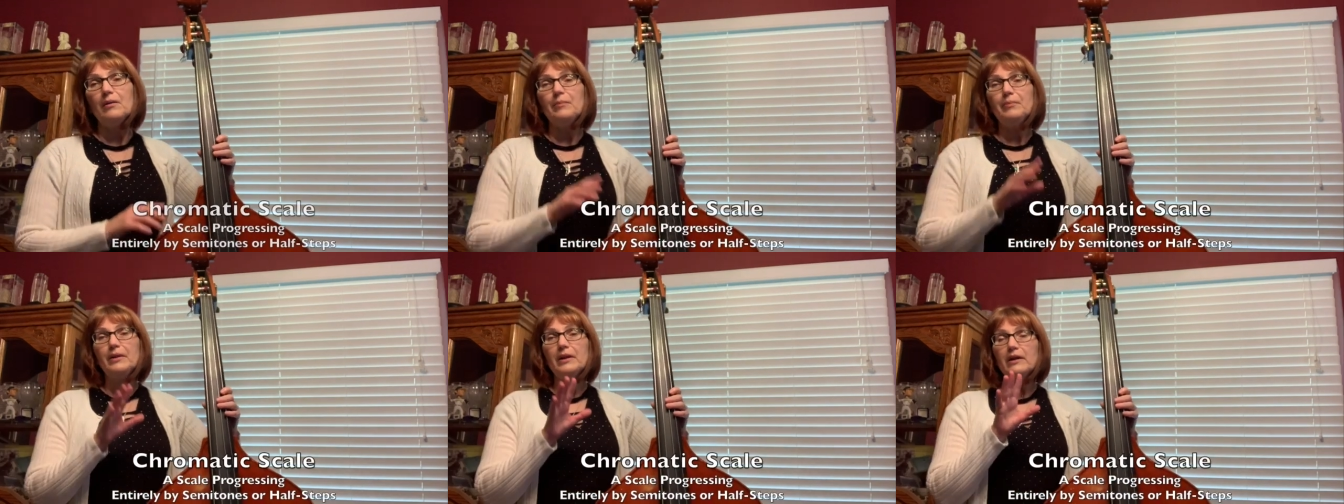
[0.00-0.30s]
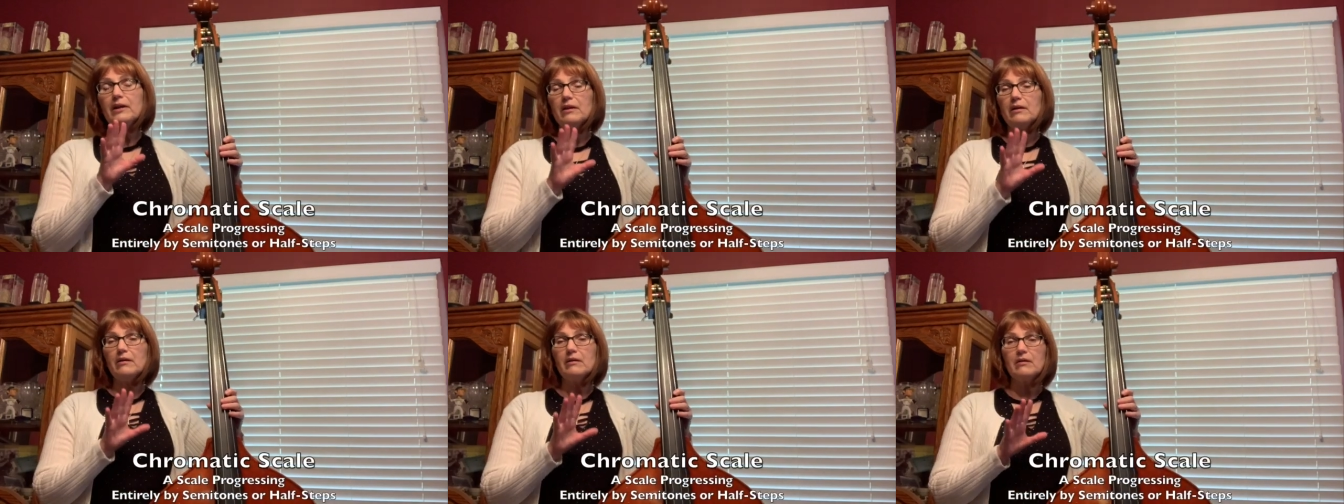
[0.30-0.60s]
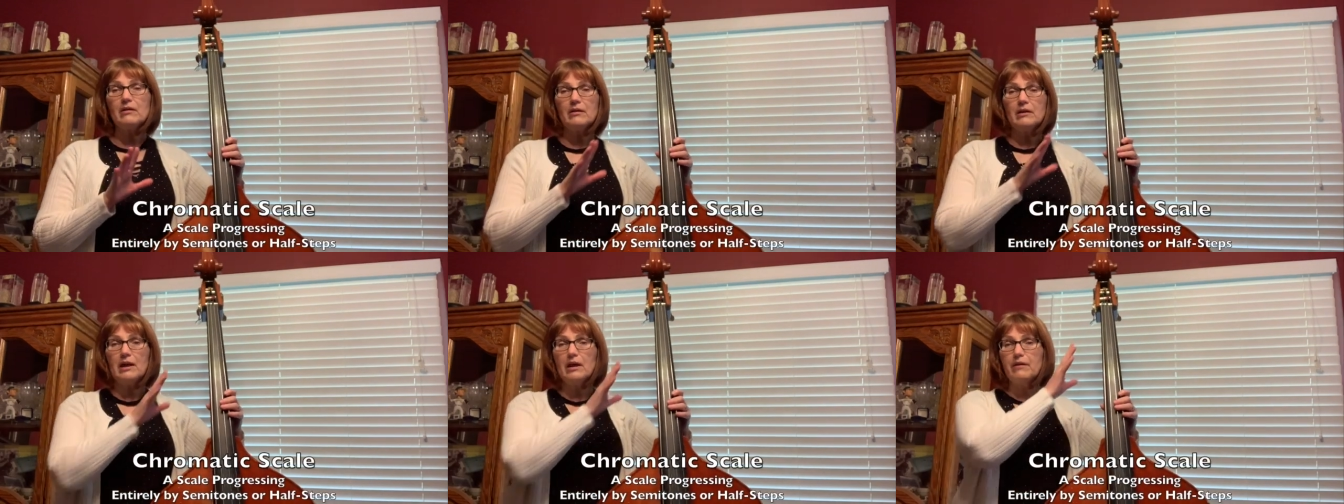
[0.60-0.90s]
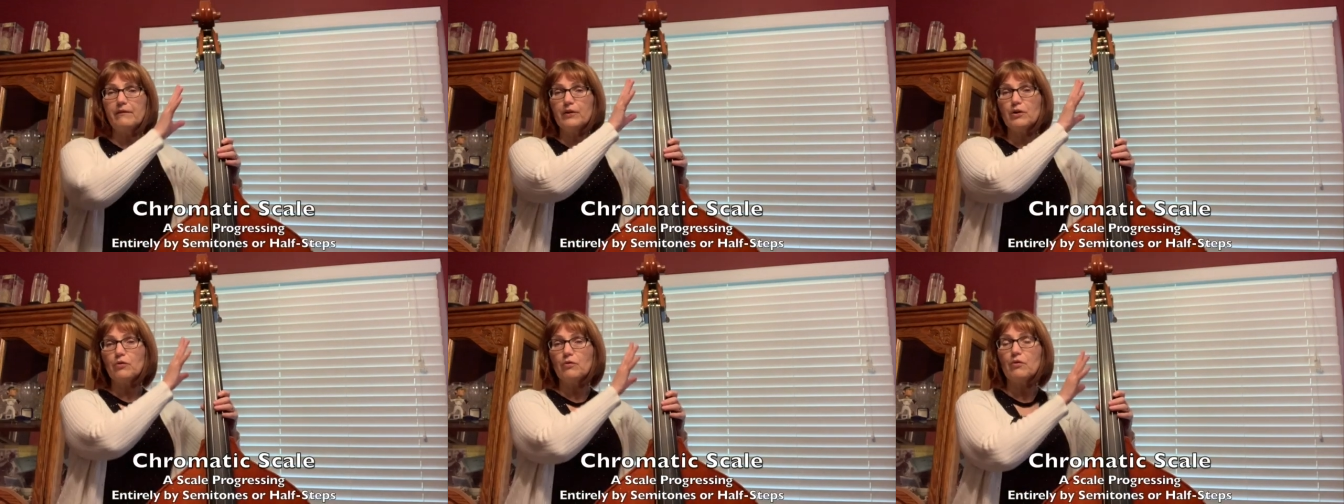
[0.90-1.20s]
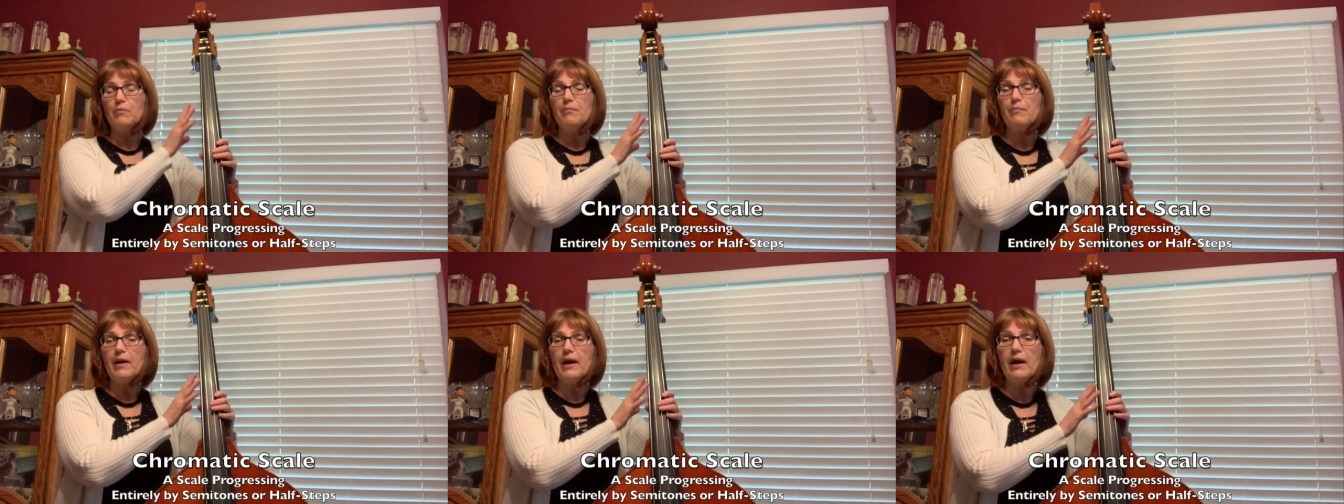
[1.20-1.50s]
playing kind of a
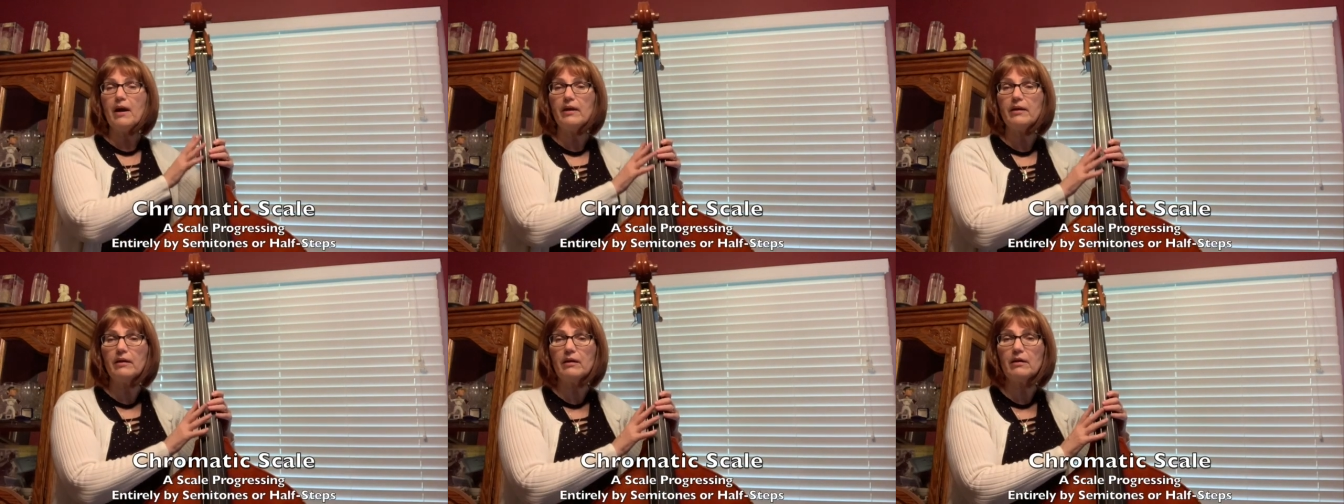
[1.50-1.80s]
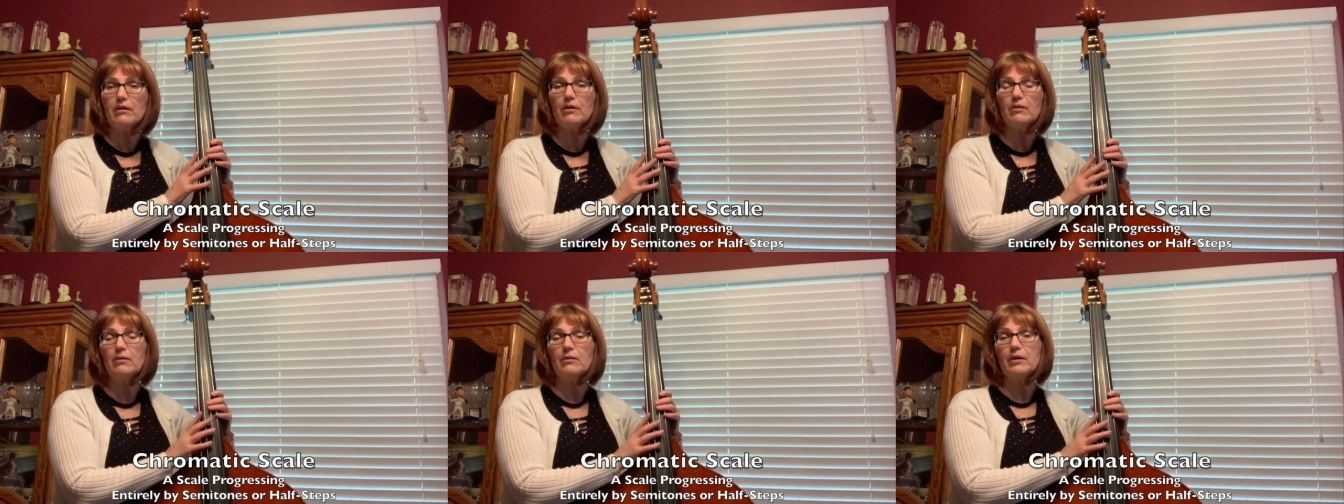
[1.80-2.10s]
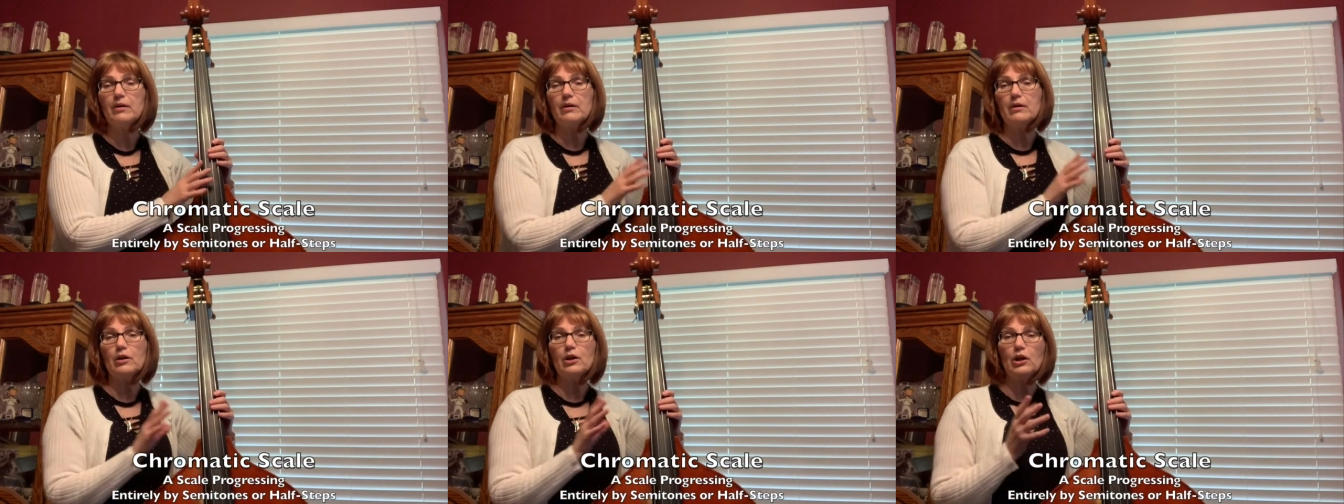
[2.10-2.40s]
chromatic or